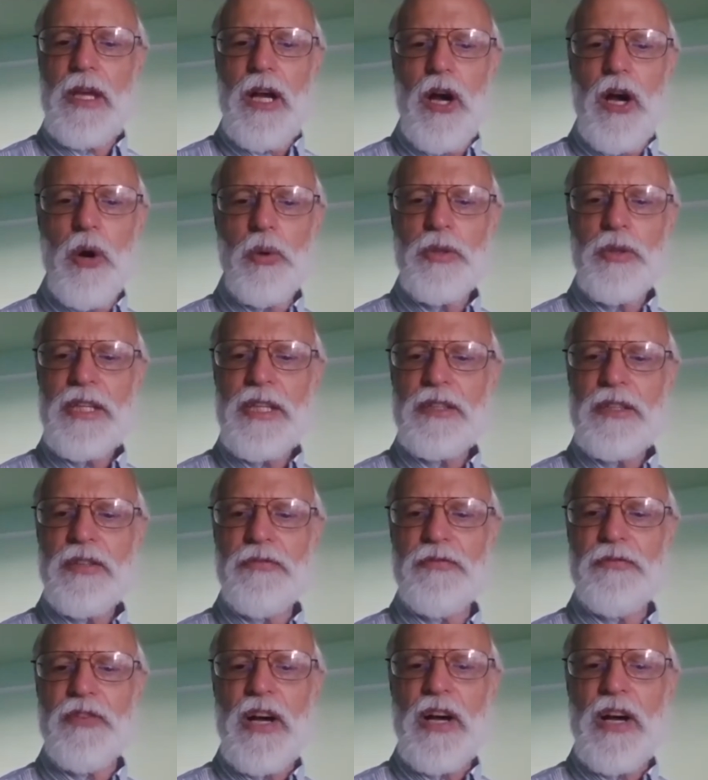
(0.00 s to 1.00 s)
only to
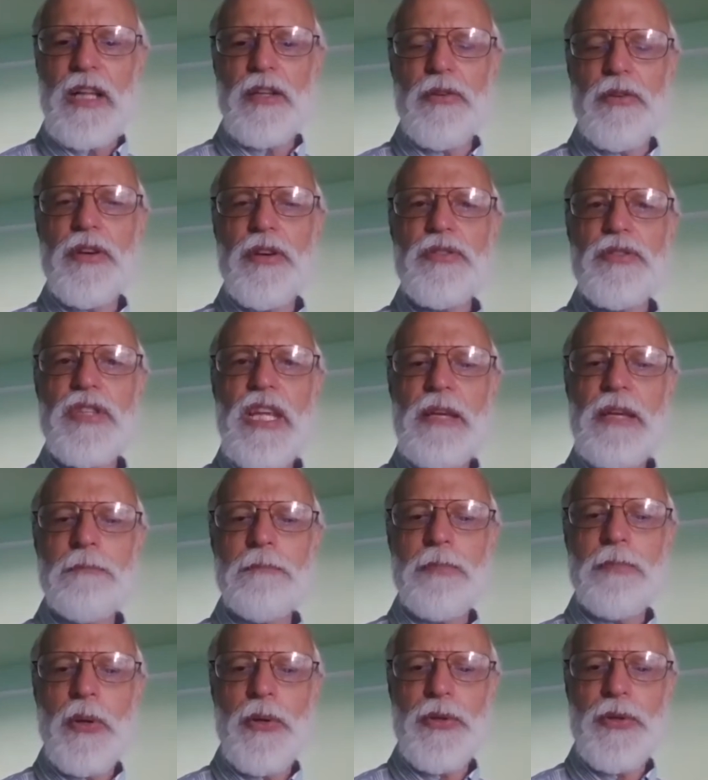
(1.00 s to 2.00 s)
follow those
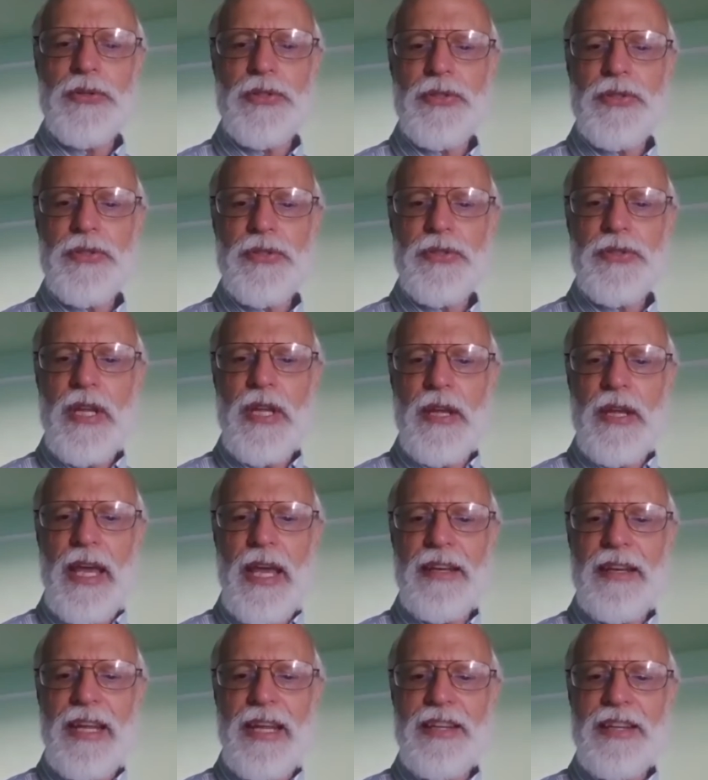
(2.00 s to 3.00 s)
impulses
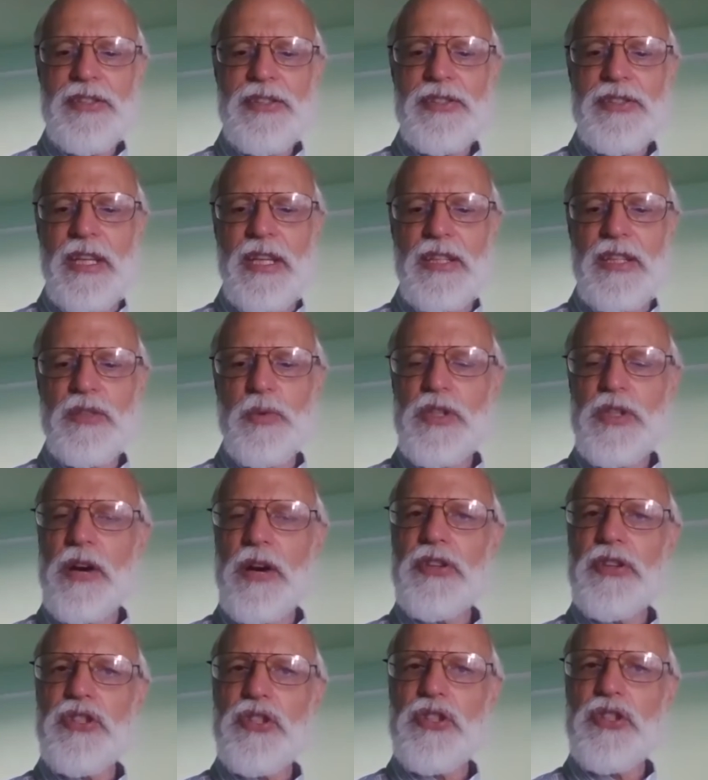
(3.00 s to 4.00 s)
and instincts which are
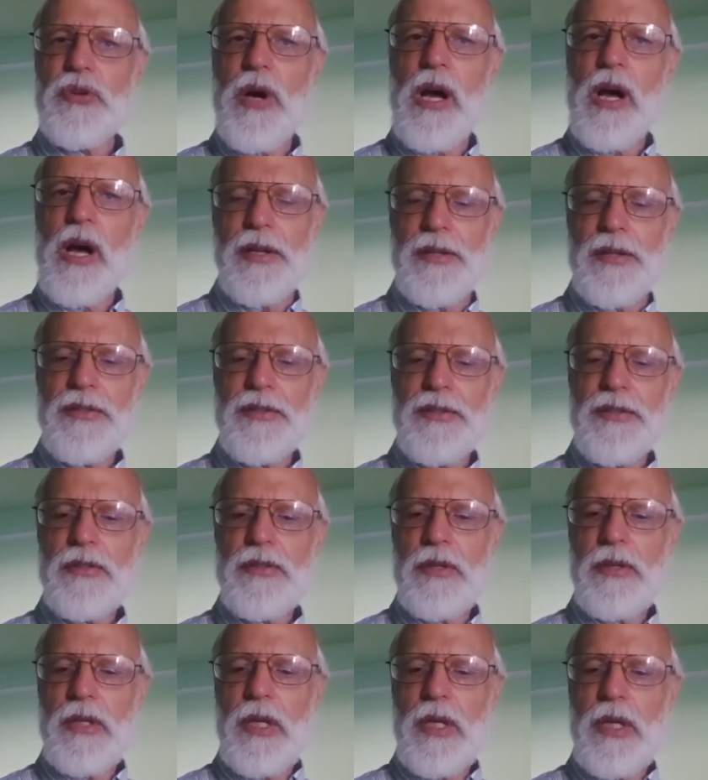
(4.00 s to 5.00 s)
the strongest,
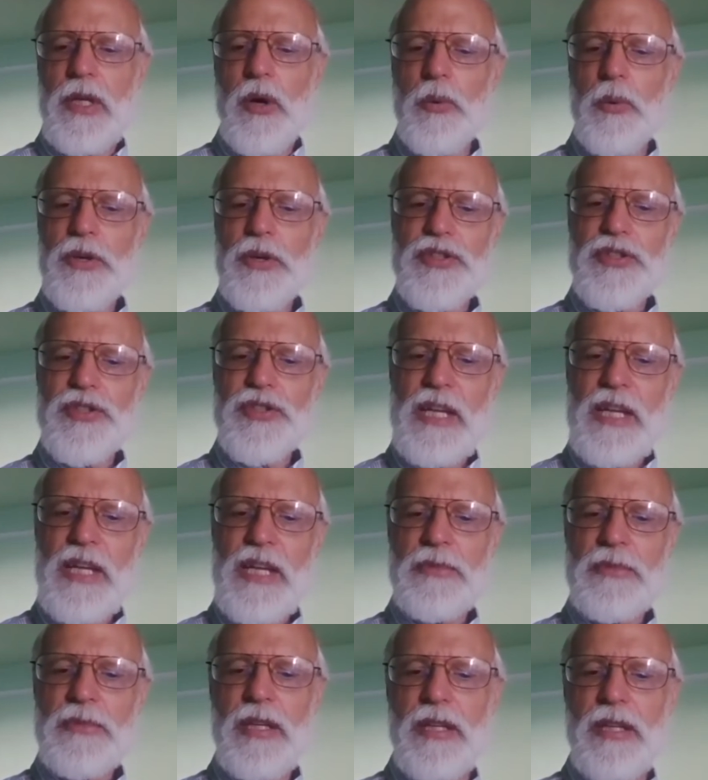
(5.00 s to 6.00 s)
or which seem
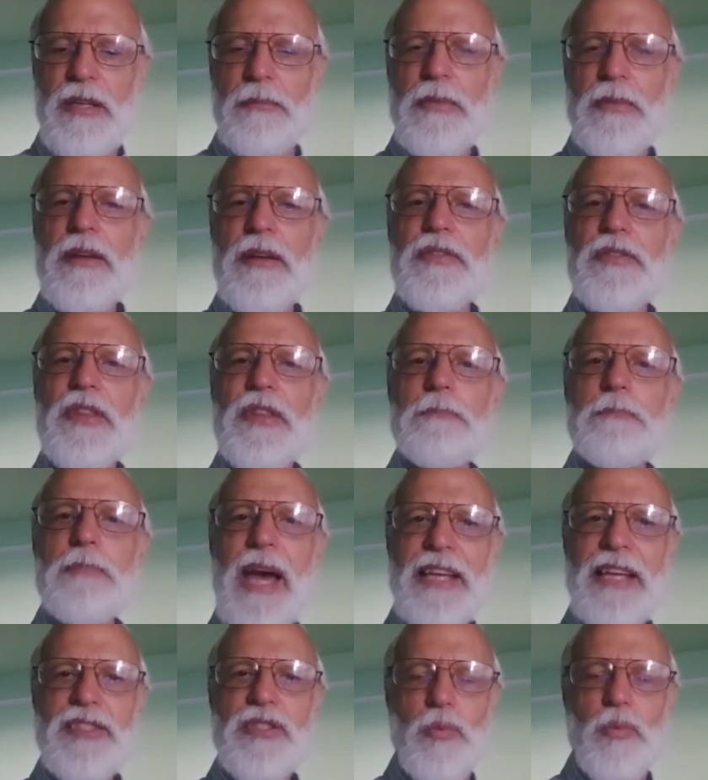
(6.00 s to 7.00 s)
to him the
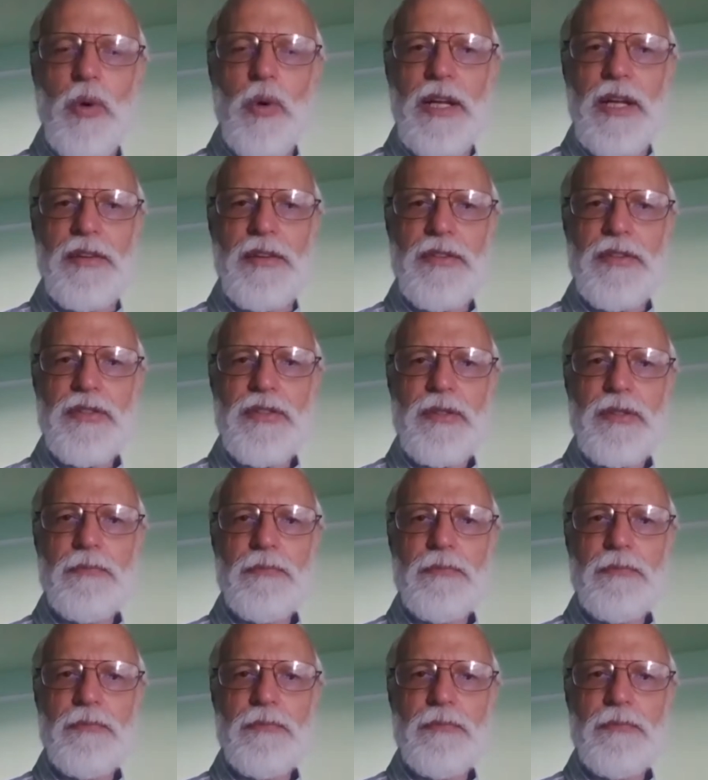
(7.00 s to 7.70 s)
best ones.